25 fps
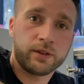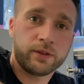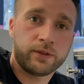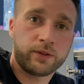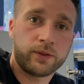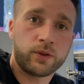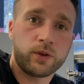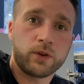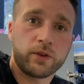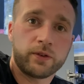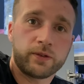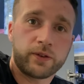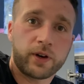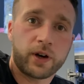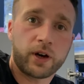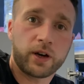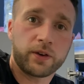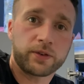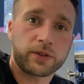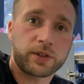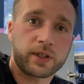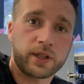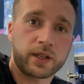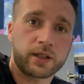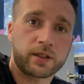four,
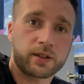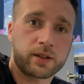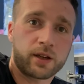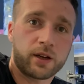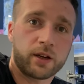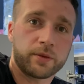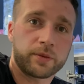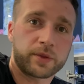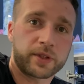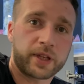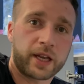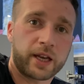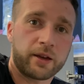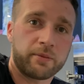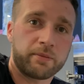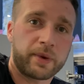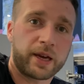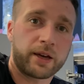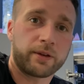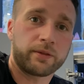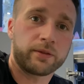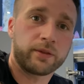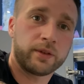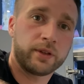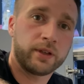five, six times that
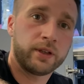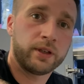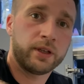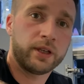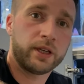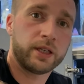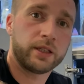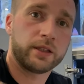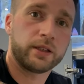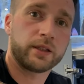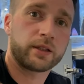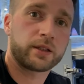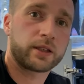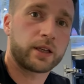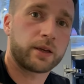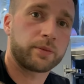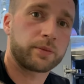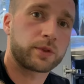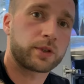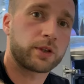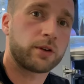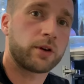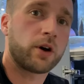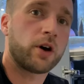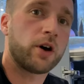amount in this
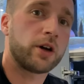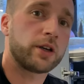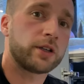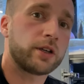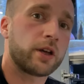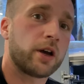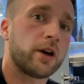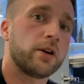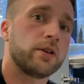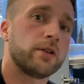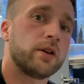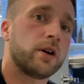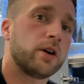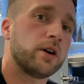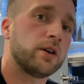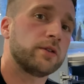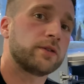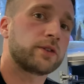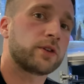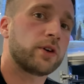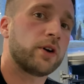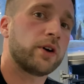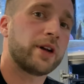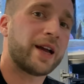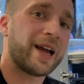sump. So I know that
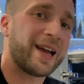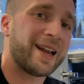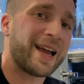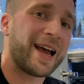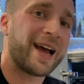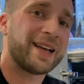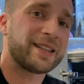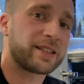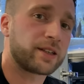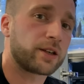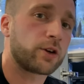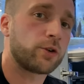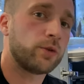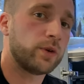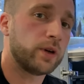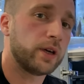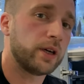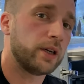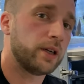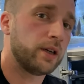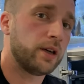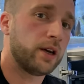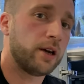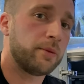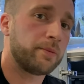I've got an
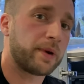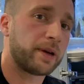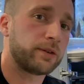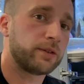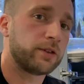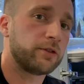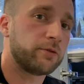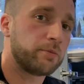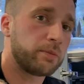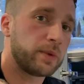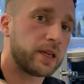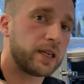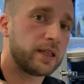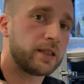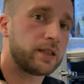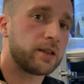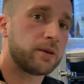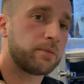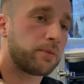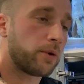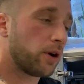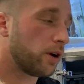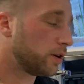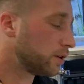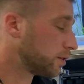adequate amount of media,
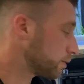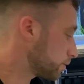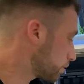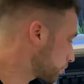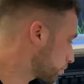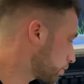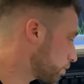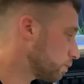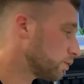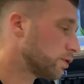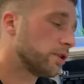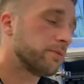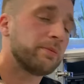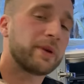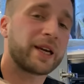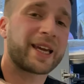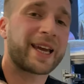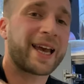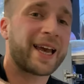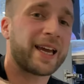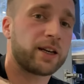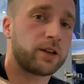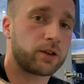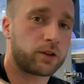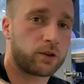biological and
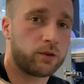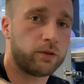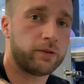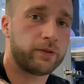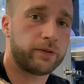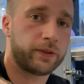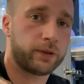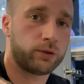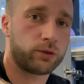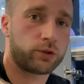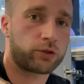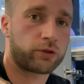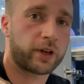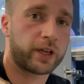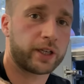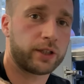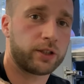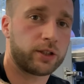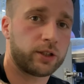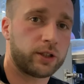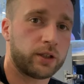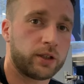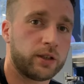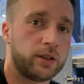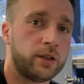mechanical
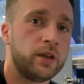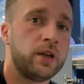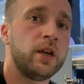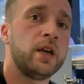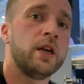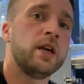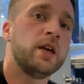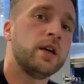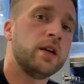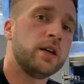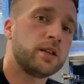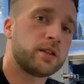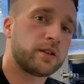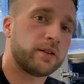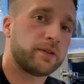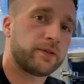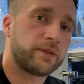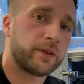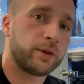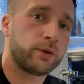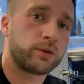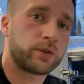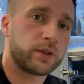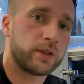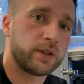filtration to
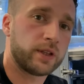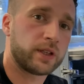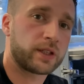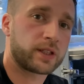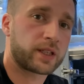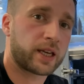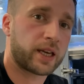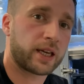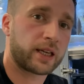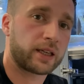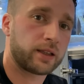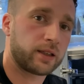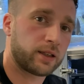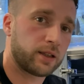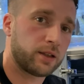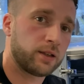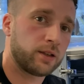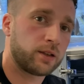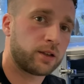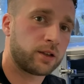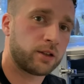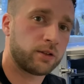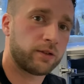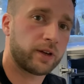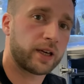filter this tank
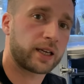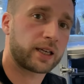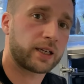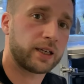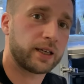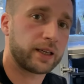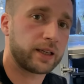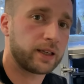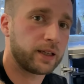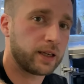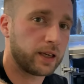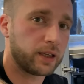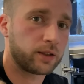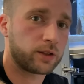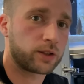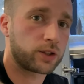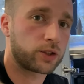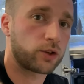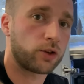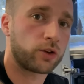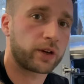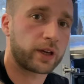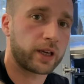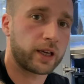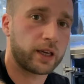correctly and
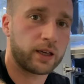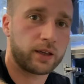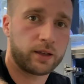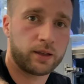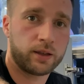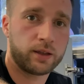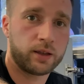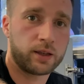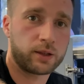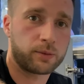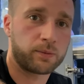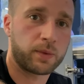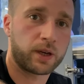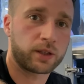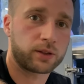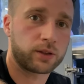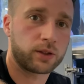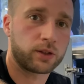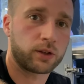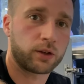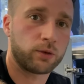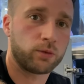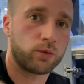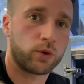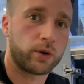stock it as much
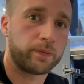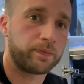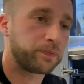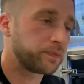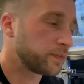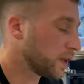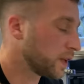as I want.